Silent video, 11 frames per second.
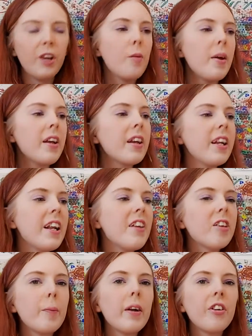Making
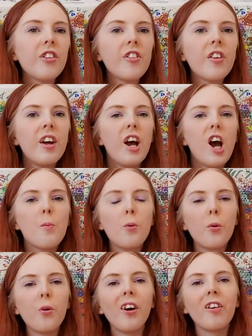Easter pictures, but
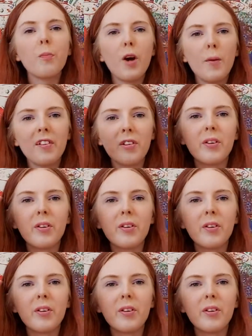we're experimenting